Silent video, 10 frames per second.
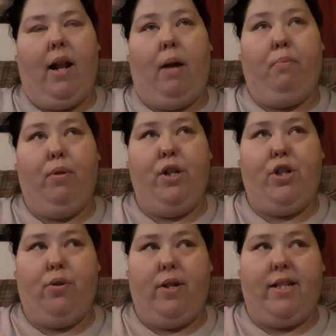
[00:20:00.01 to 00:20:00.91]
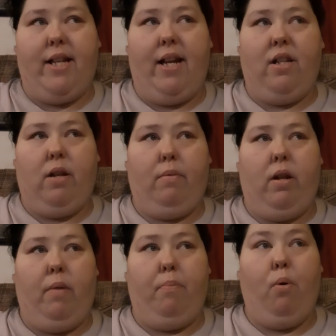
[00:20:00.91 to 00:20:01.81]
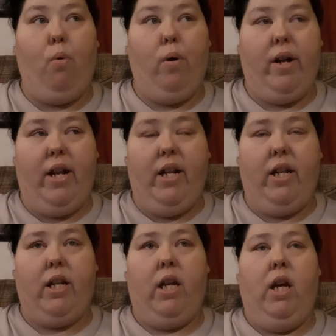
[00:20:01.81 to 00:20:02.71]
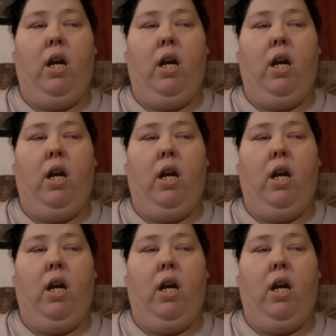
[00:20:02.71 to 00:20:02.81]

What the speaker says: I'm pretty sure it's saying something important.